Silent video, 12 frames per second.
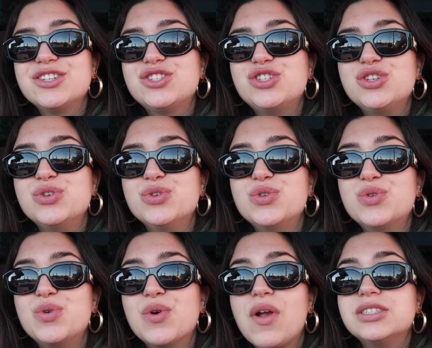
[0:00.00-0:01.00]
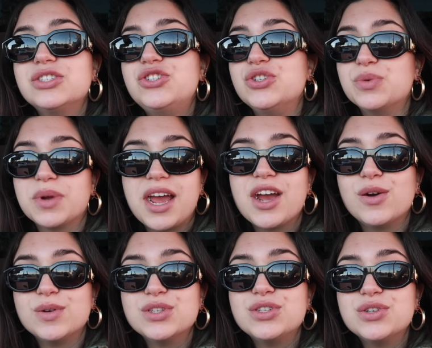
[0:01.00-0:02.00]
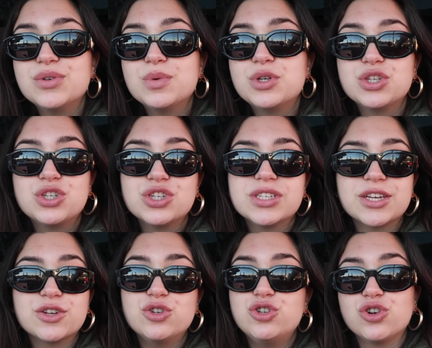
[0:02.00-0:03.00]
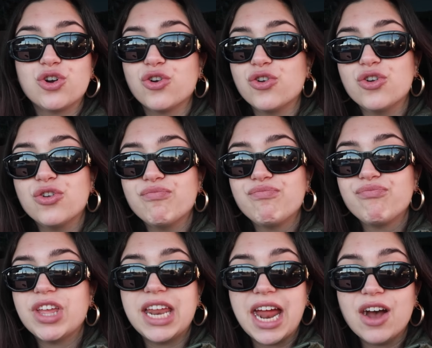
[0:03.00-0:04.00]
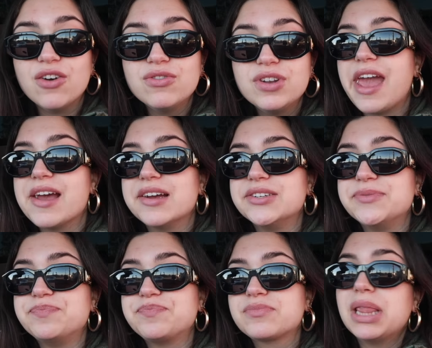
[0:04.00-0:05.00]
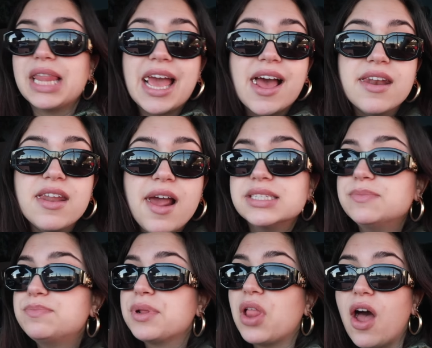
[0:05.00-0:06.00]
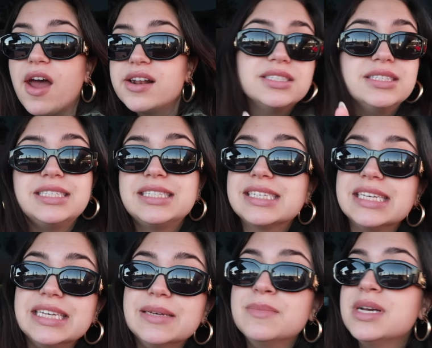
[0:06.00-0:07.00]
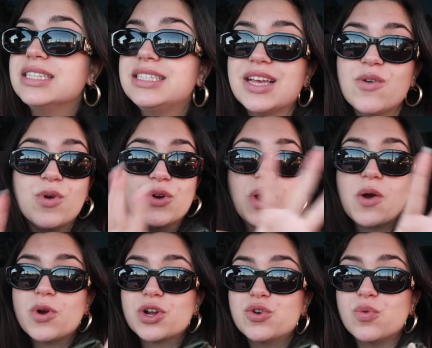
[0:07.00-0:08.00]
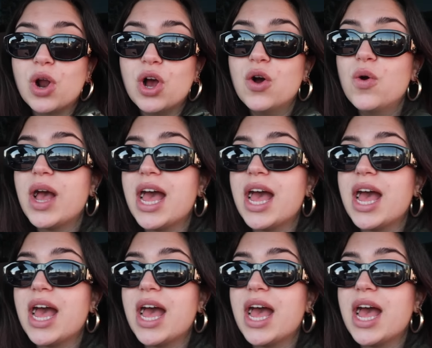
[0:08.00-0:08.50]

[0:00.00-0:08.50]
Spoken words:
to do what I always do, which is just like journal it out and plan and plot and scheme and say, where do I want to grow?